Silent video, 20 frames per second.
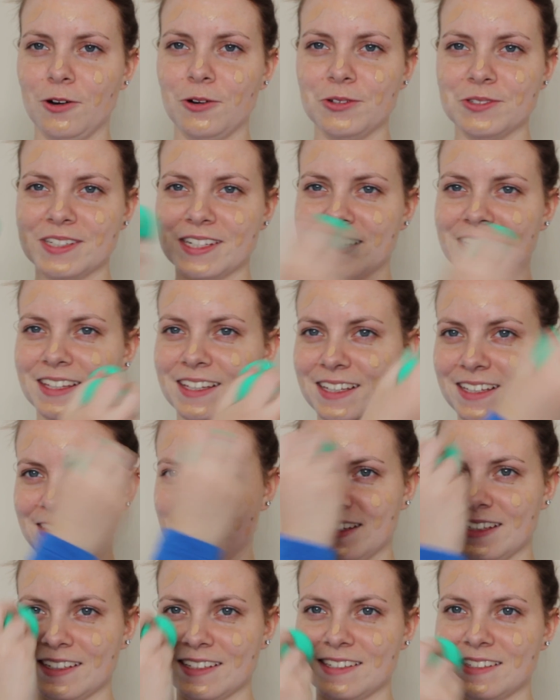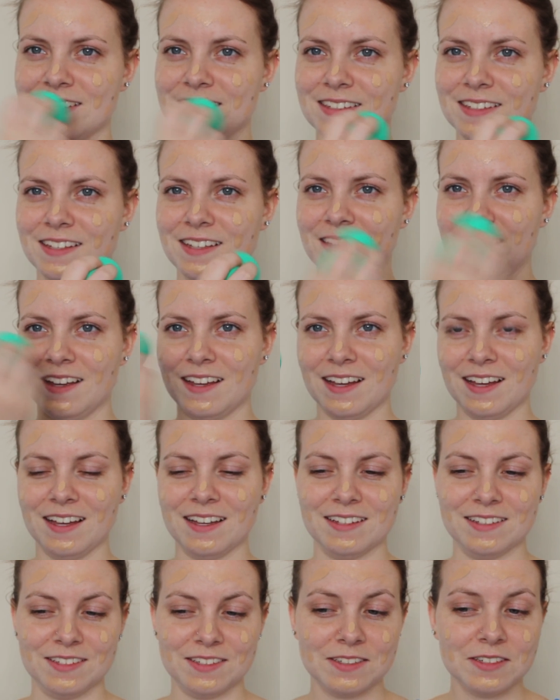holding it like this
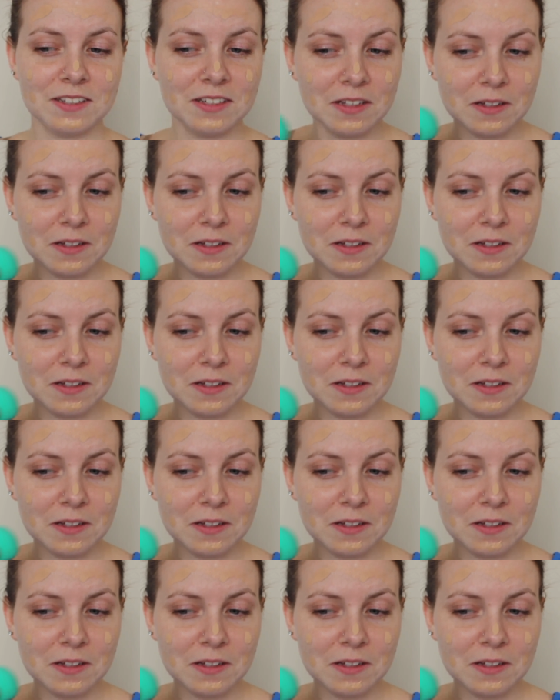and